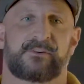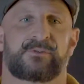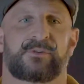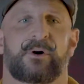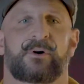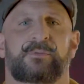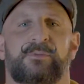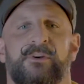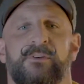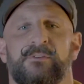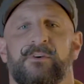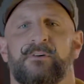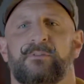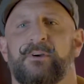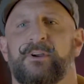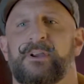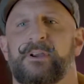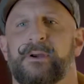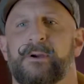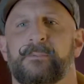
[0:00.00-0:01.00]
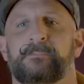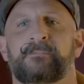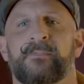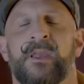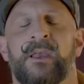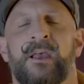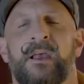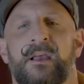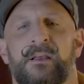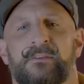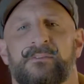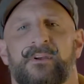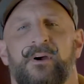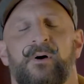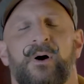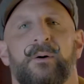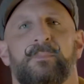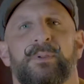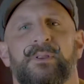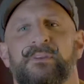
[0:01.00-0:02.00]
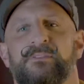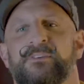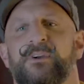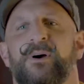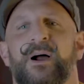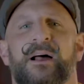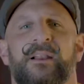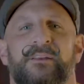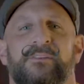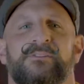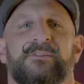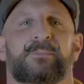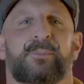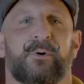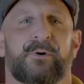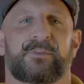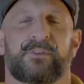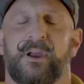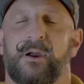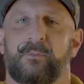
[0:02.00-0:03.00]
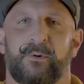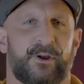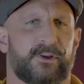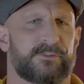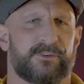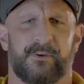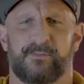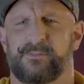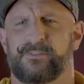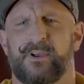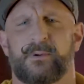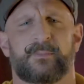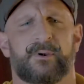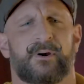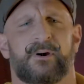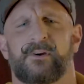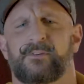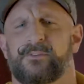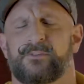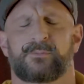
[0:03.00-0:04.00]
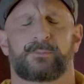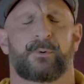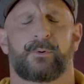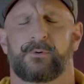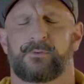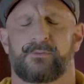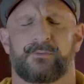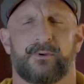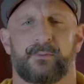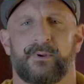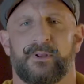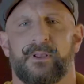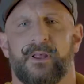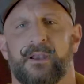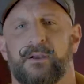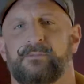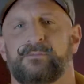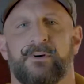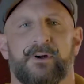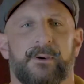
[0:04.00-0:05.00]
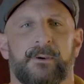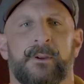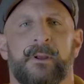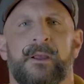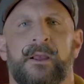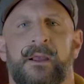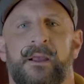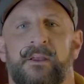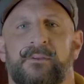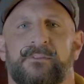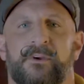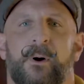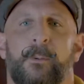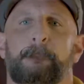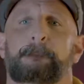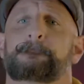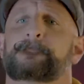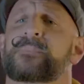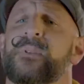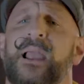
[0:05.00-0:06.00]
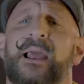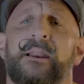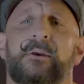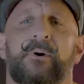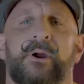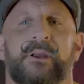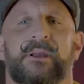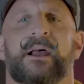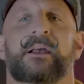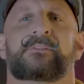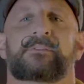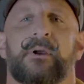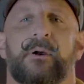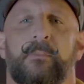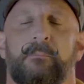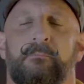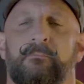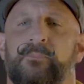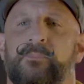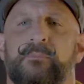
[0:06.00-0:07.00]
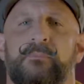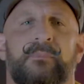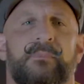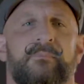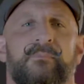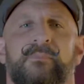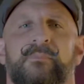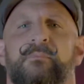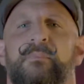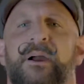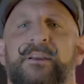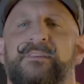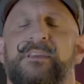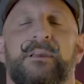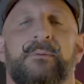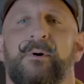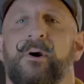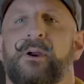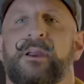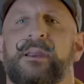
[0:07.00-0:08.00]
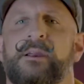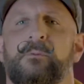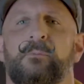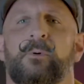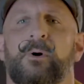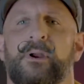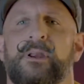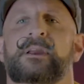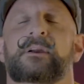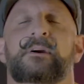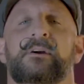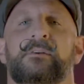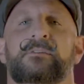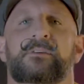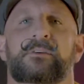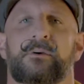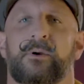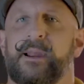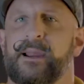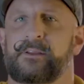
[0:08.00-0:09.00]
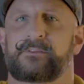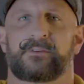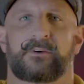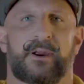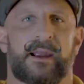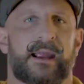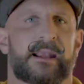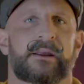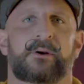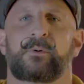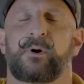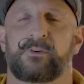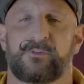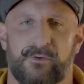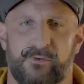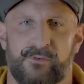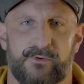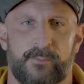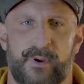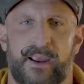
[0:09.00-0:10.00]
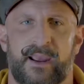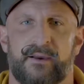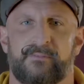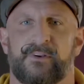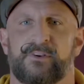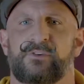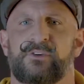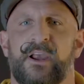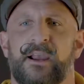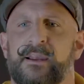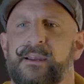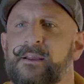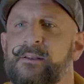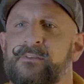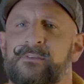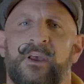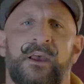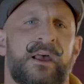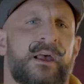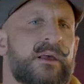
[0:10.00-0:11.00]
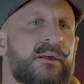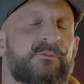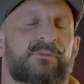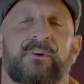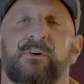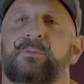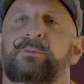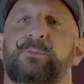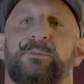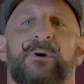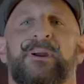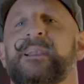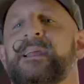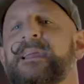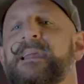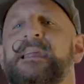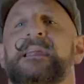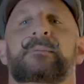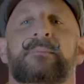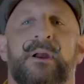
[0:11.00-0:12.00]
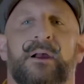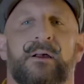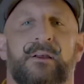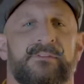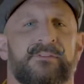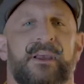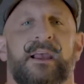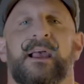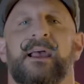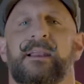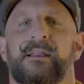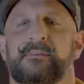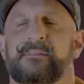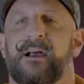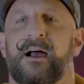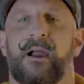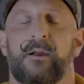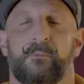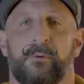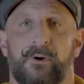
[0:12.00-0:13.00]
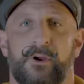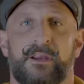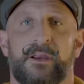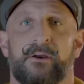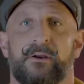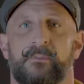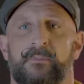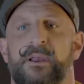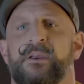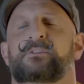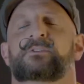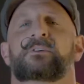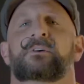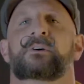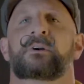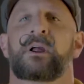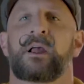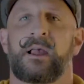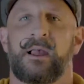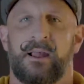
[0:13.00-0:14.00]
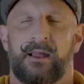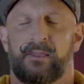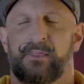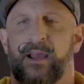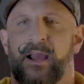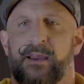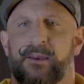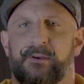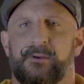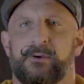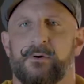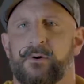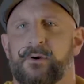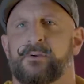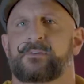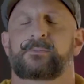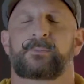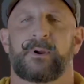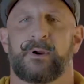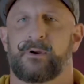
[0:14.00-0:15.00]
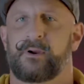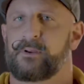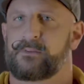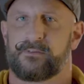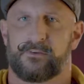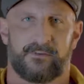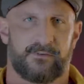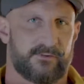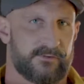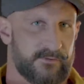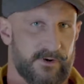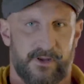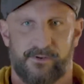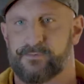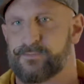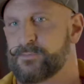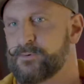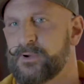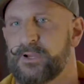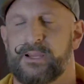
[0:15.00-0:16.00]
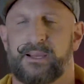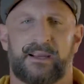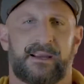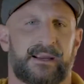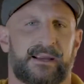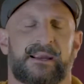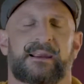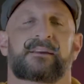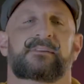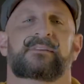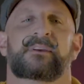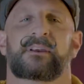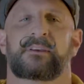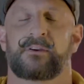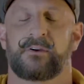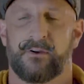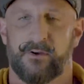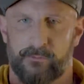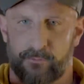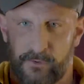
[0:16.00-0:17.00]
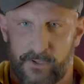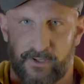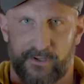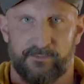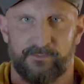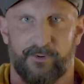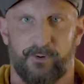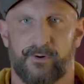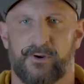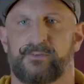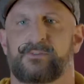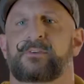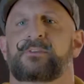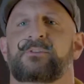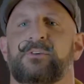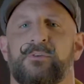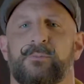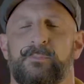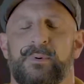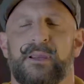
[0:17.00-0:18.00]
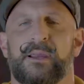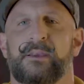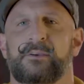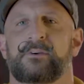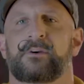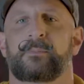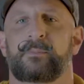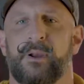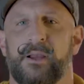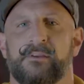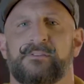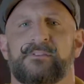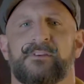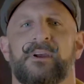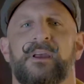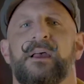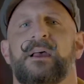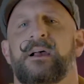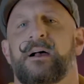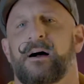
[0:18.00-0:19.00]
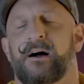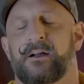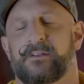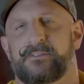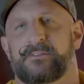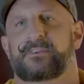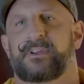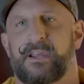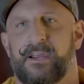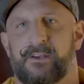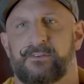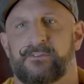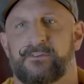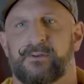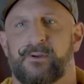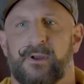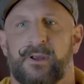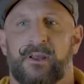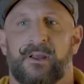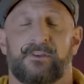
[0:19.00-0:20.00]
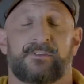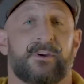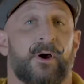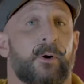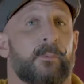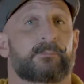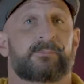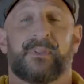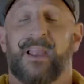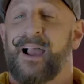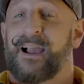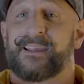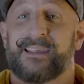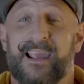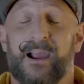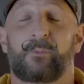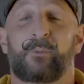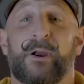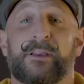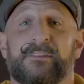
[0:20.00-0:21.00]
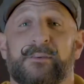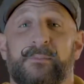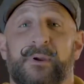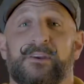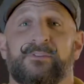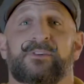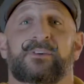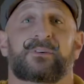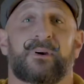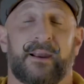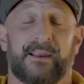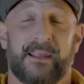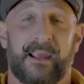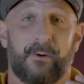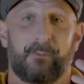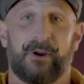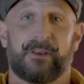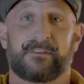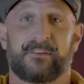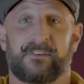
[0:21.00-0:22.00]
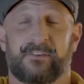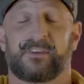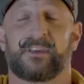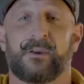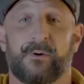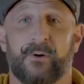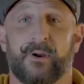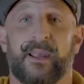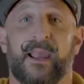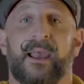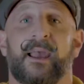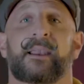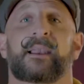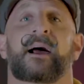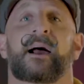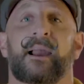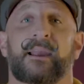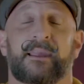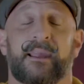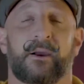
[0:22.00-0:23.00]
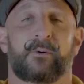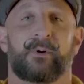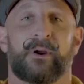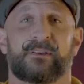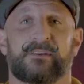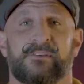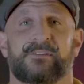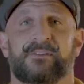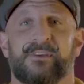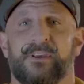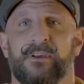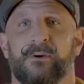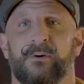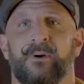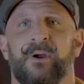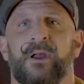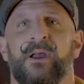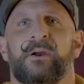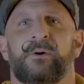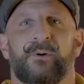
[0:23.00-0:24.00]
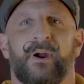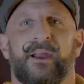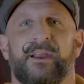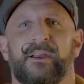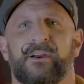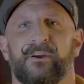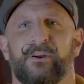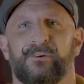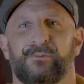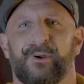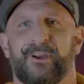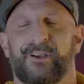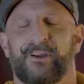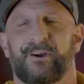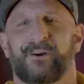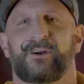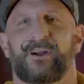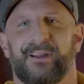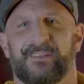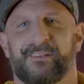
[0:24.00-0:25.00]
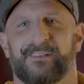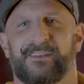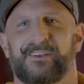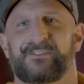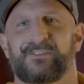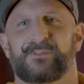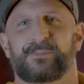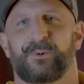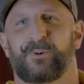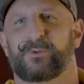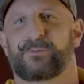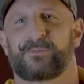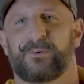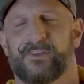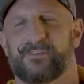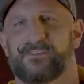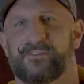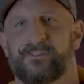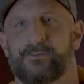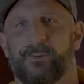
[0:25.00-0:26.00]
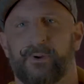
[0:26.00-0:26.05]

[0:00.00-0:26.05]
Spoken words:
trophies over here. So please go out and support them. We also have seminars and sports. It's going to be a lot of fun. So anyway, guys, my team we're here to answer any questions you may have at check-ins. Feel free to email us ahead of time. We're here to make sure that your experience is stress-free, easy, and you can really focus on just being your best on stage. So I can't wait to meet you. I can't wait to see you again. I can't wait to see you right here in Reno at the Legion Sports Fest this